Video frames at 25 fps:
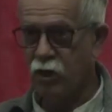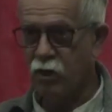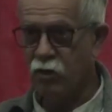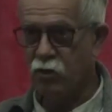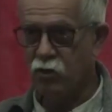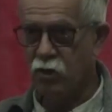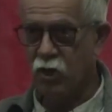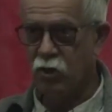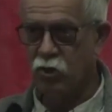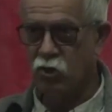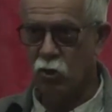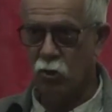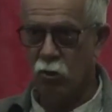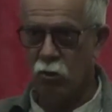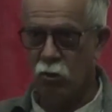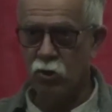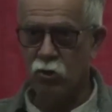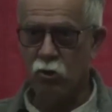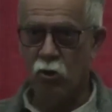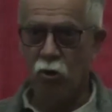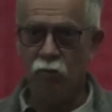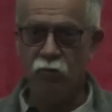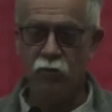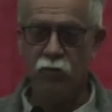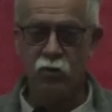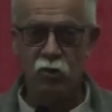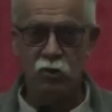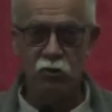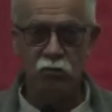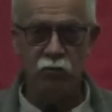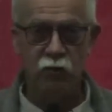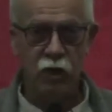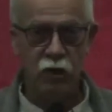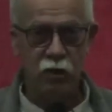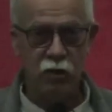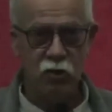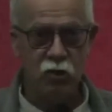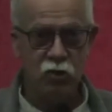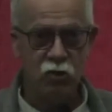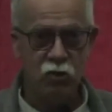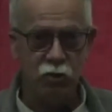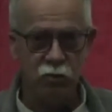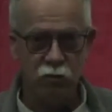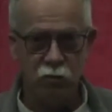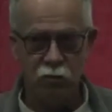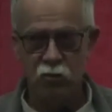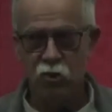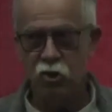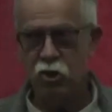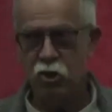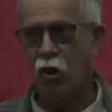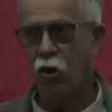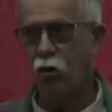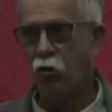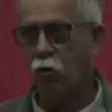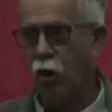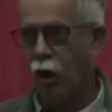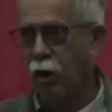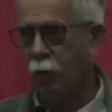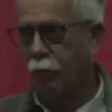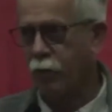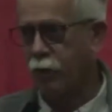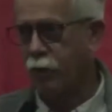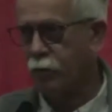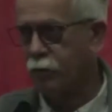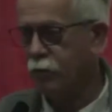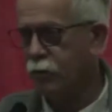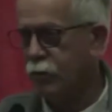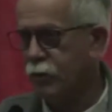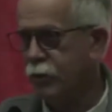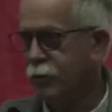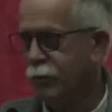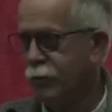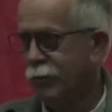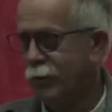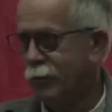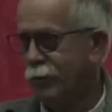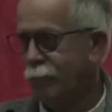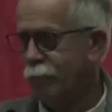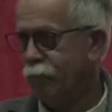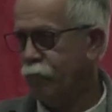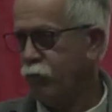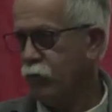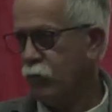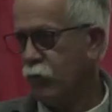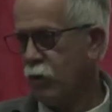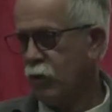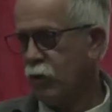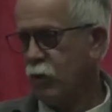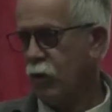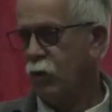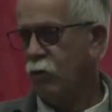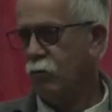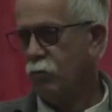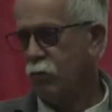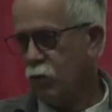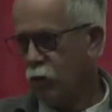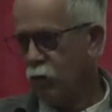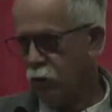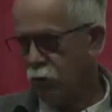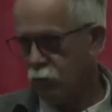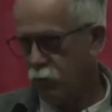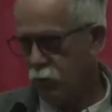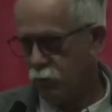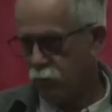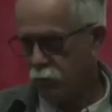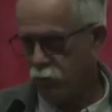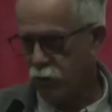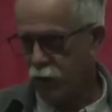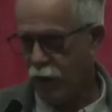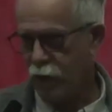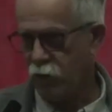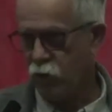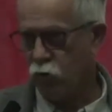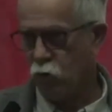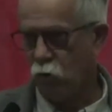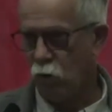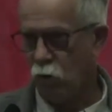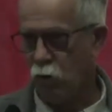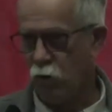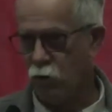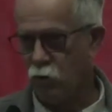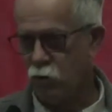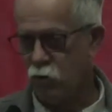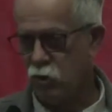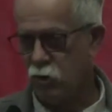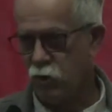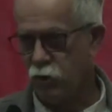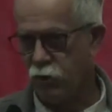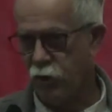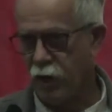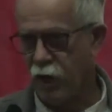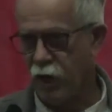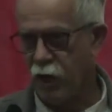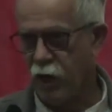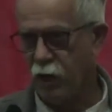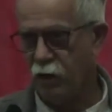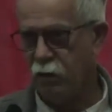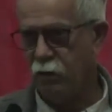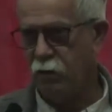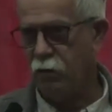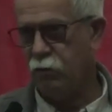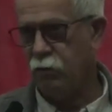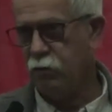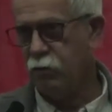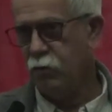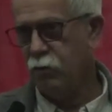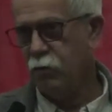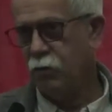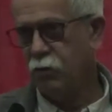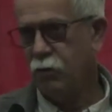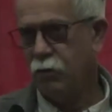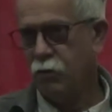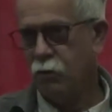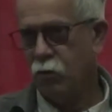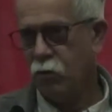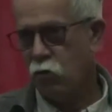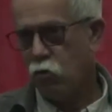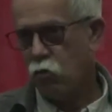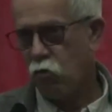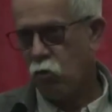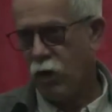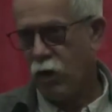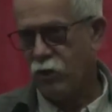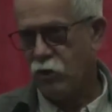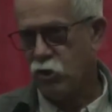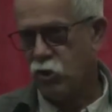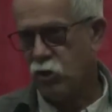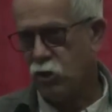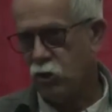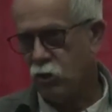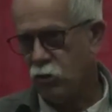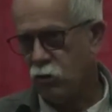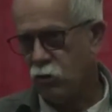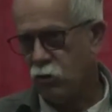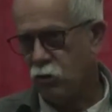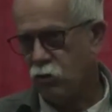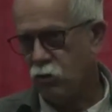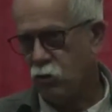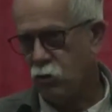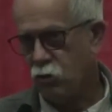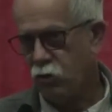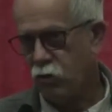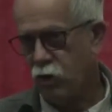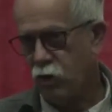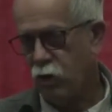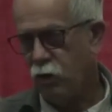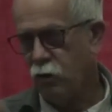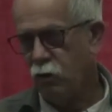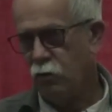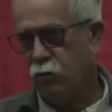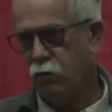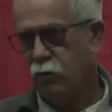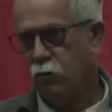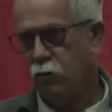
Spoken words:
indentured servants via sharecropping. You know, the landlord owns the land, rents it to the